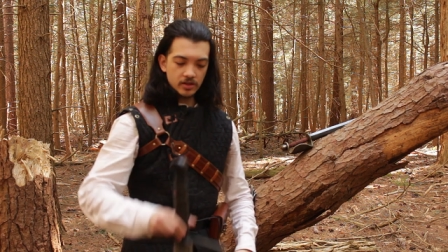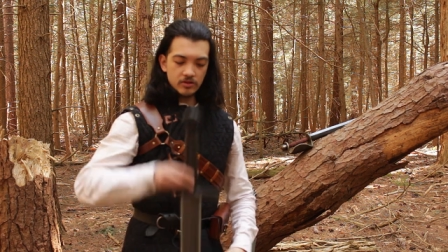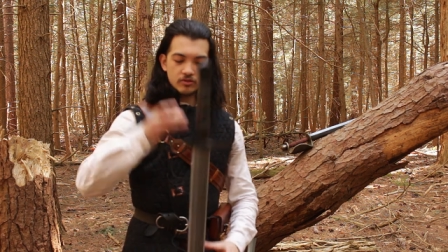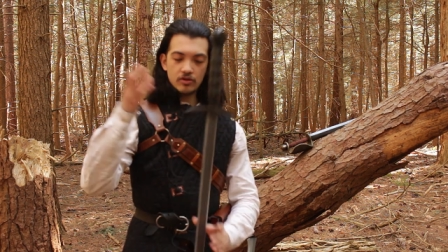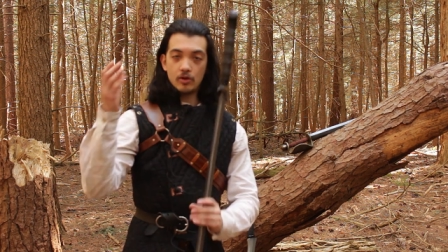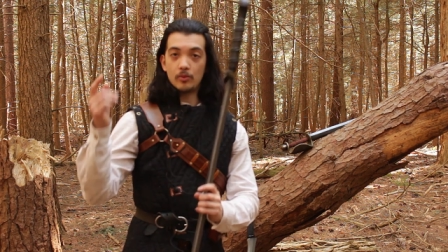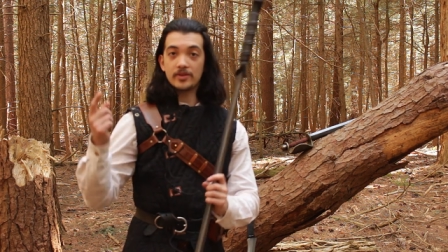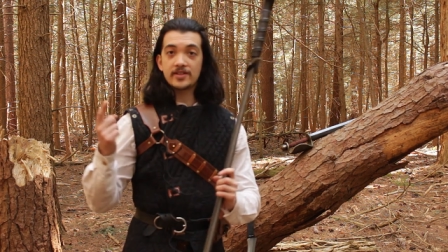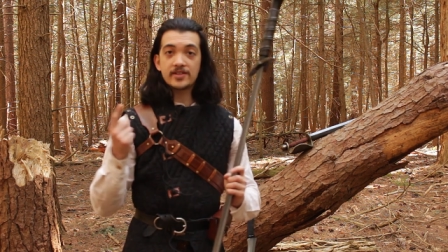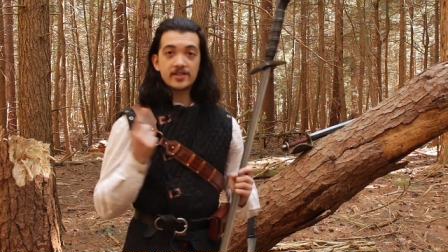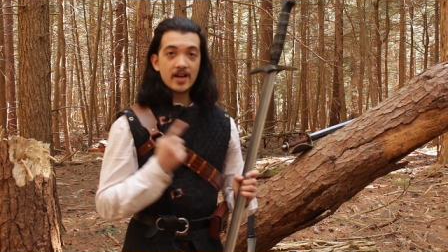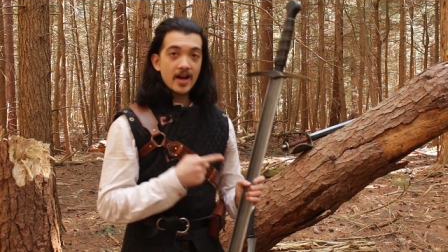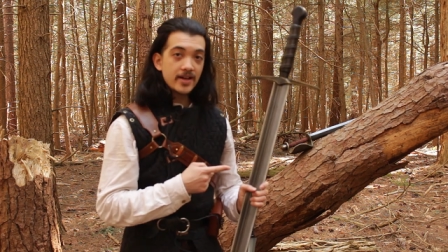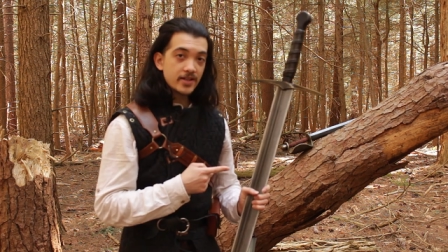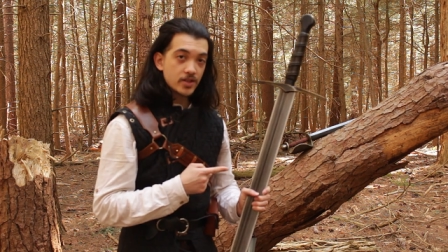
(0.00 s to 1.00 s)
you know what
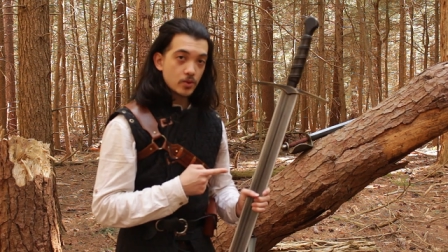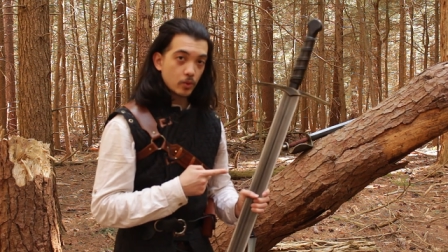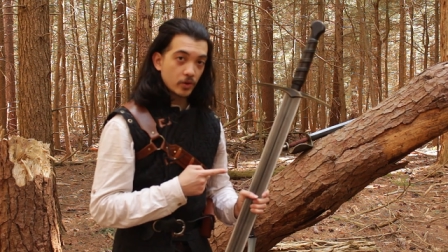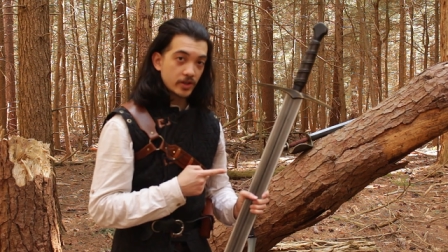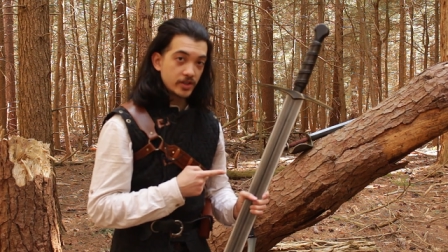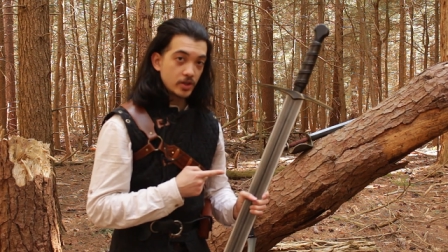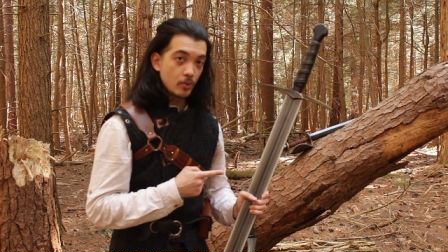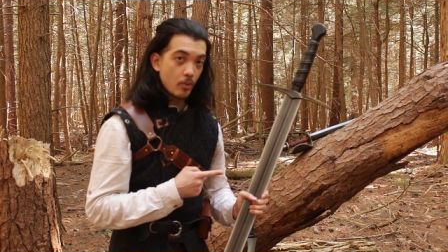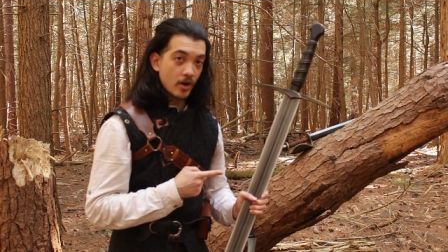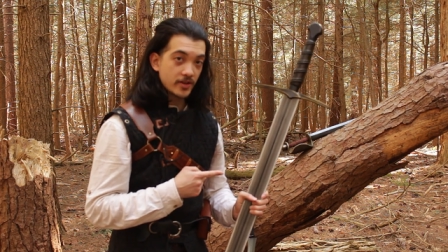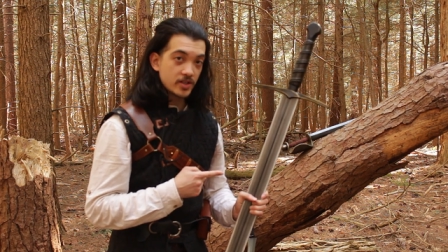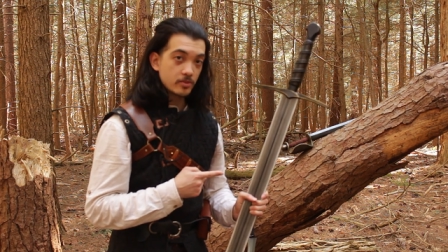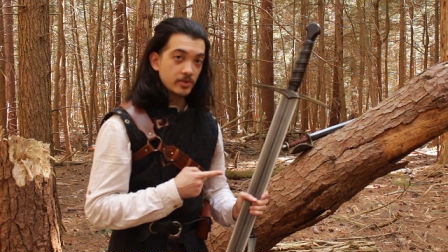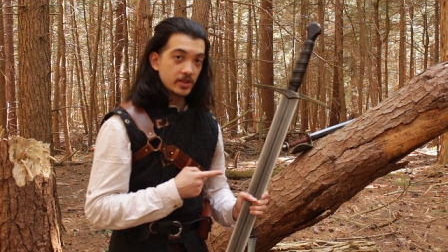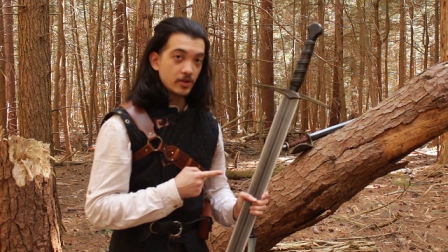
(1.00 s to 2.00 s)
size sword you want
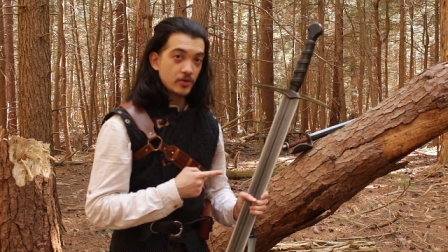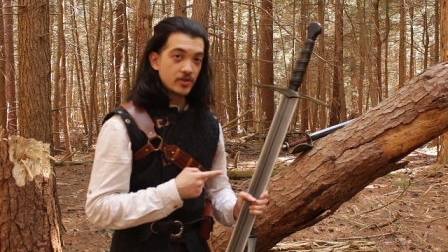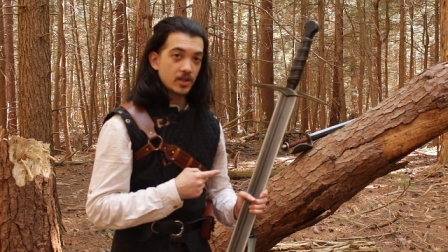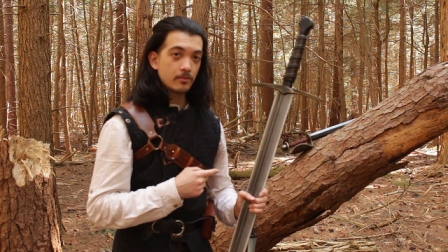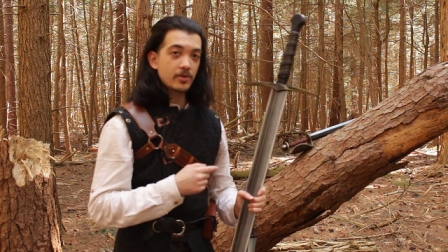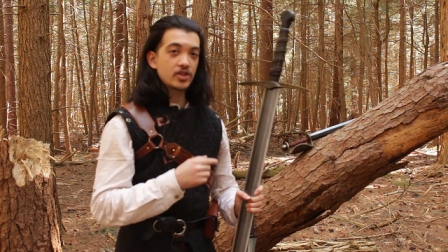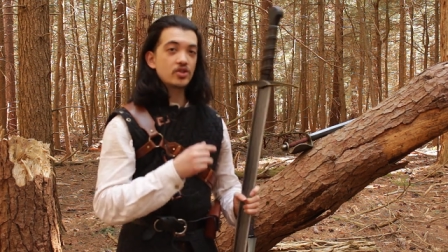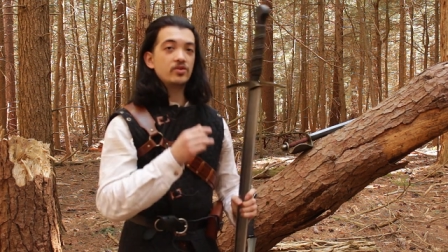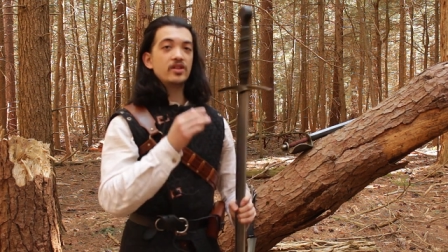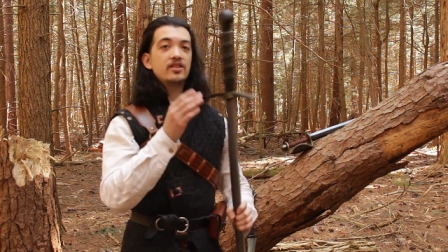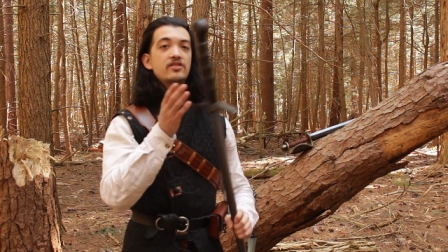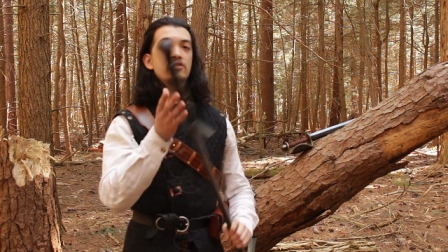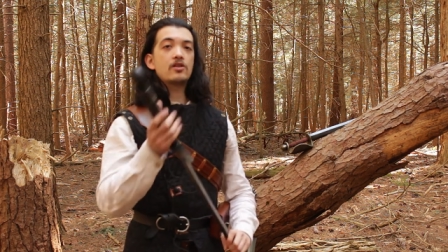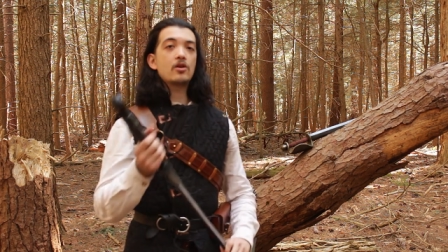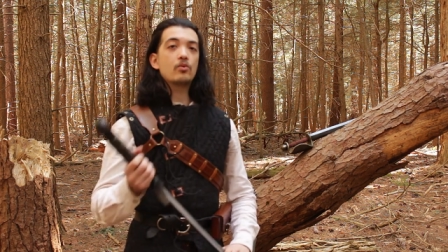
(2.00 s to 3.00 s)
to be using, but you need
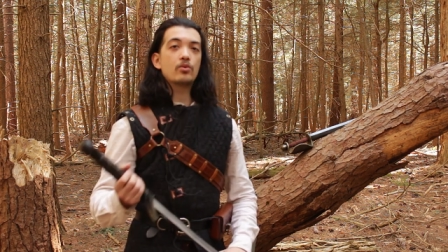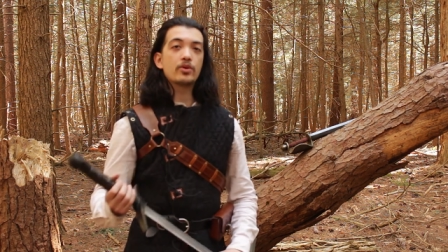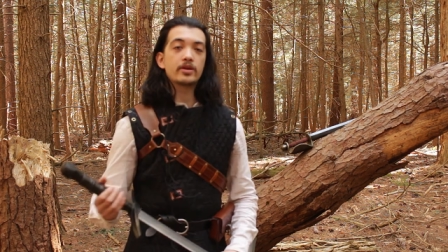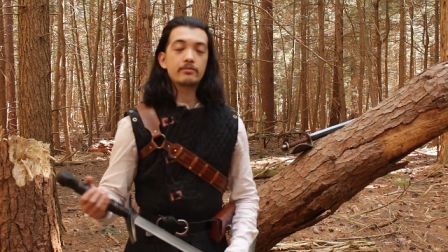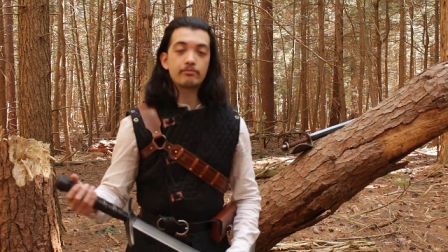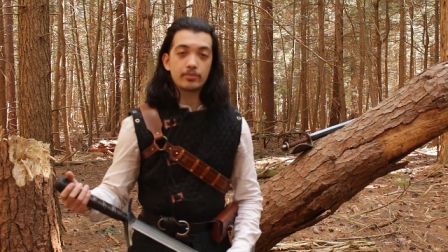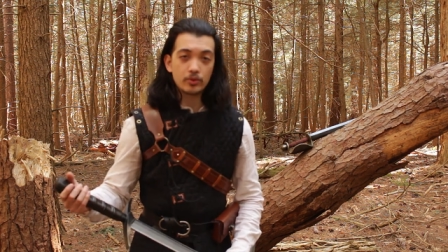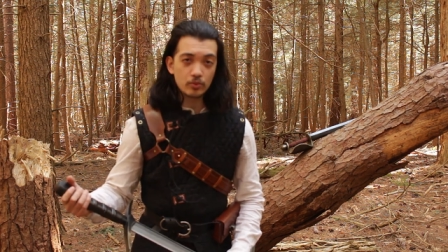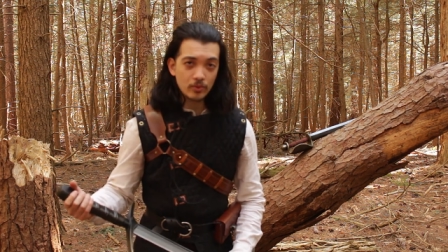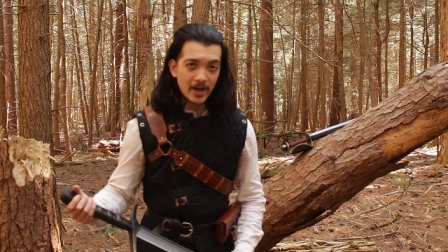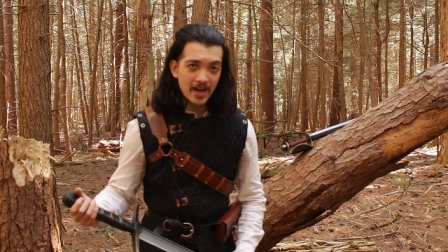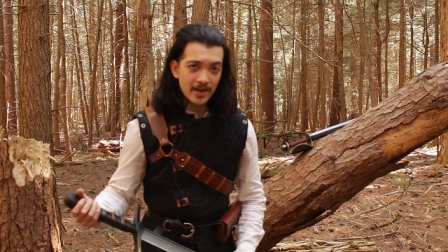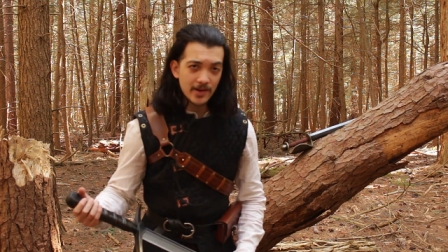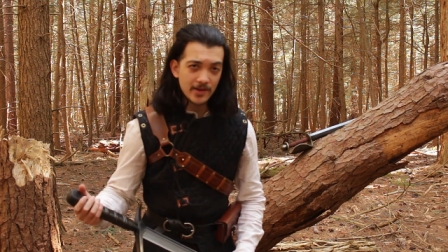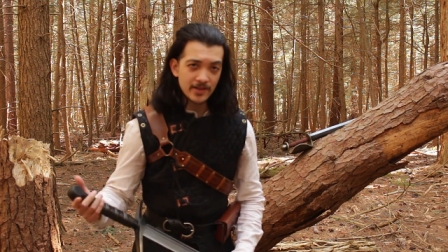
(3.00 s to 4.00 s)
to know what
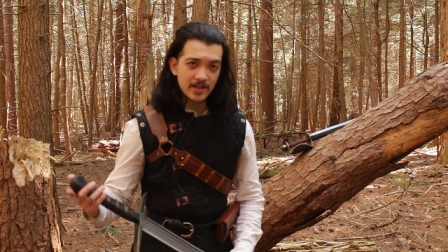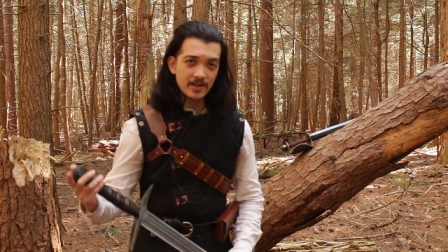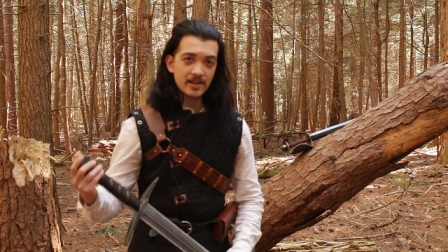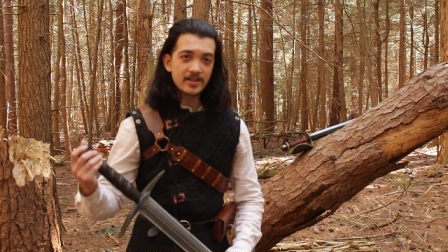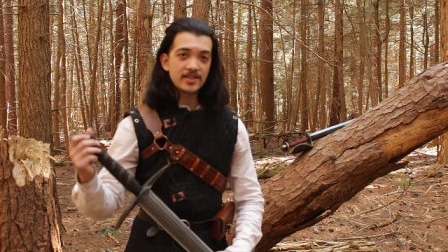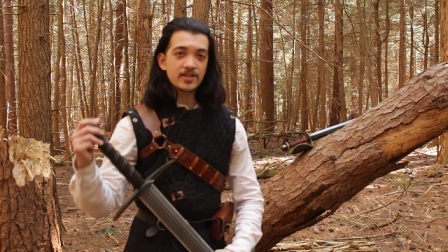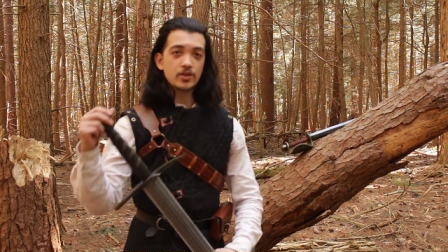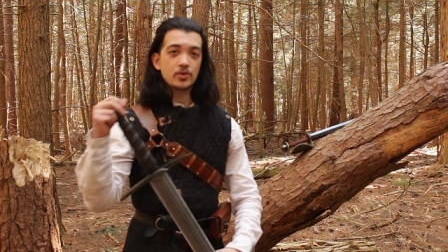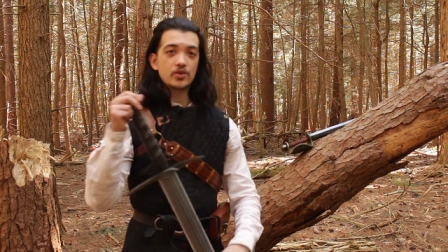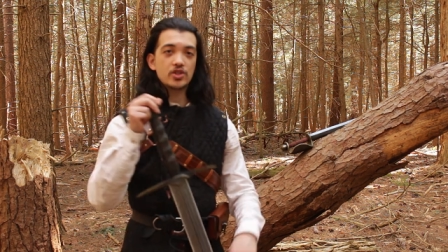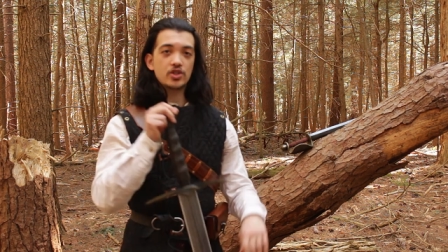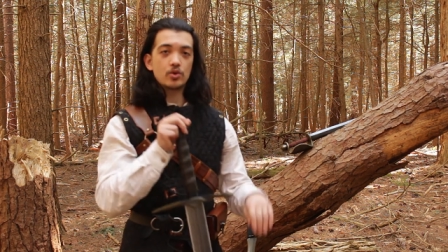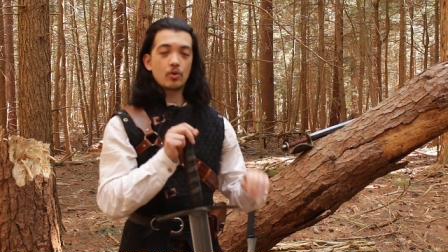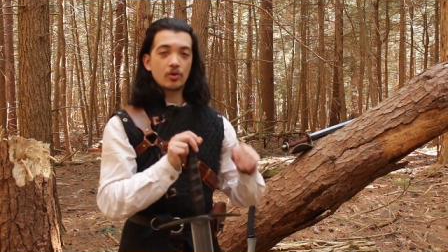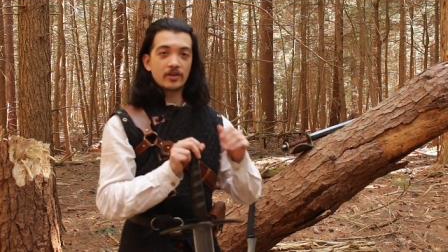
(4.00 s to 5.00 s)
brand suits
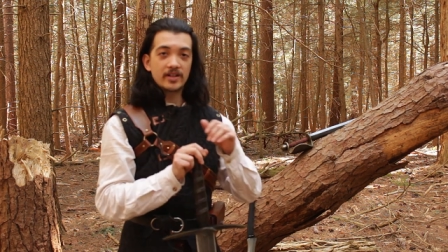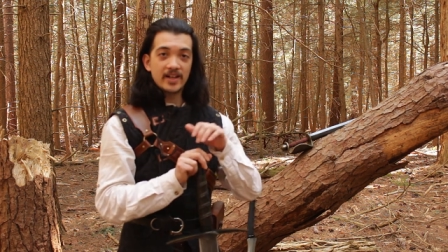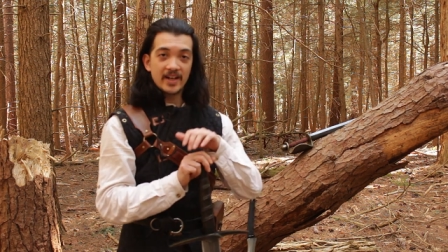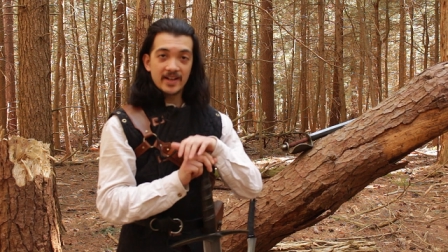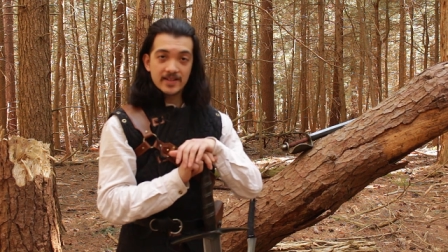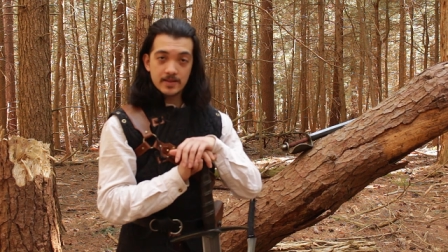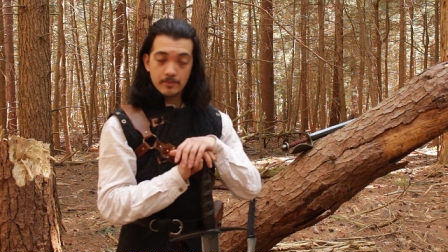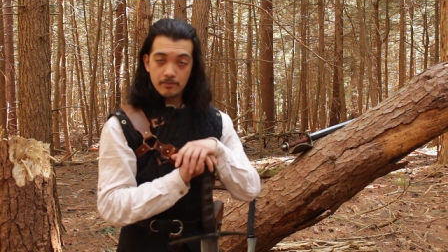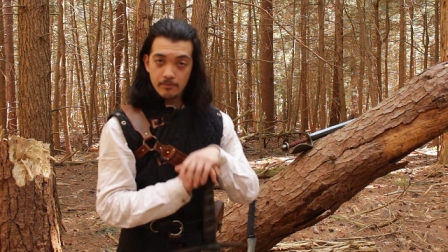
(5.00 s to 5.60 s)
your needs